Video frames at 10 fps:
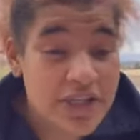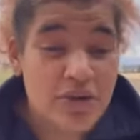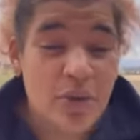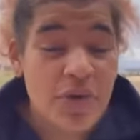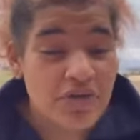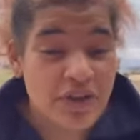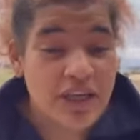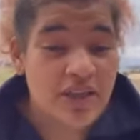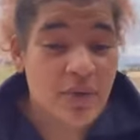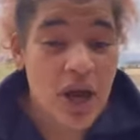So it wouldn't feel like
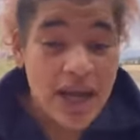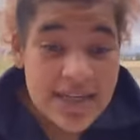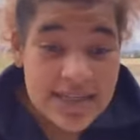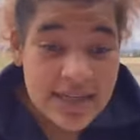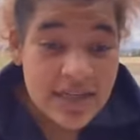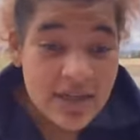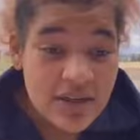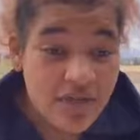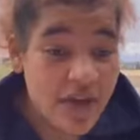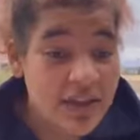they were hiding
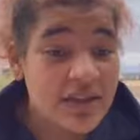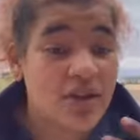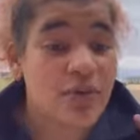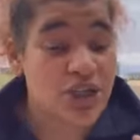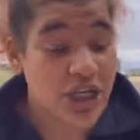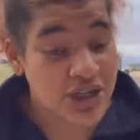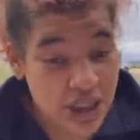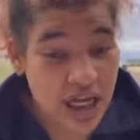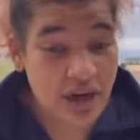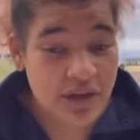the fact that they were changing
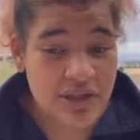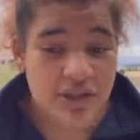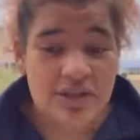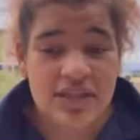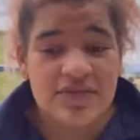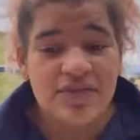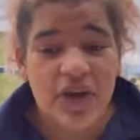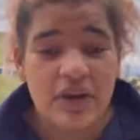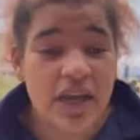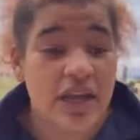characters. It's
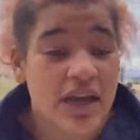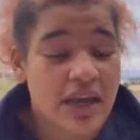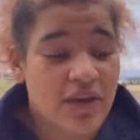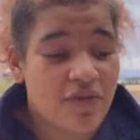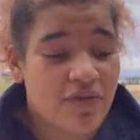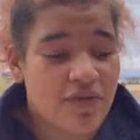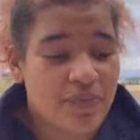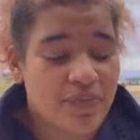very kind of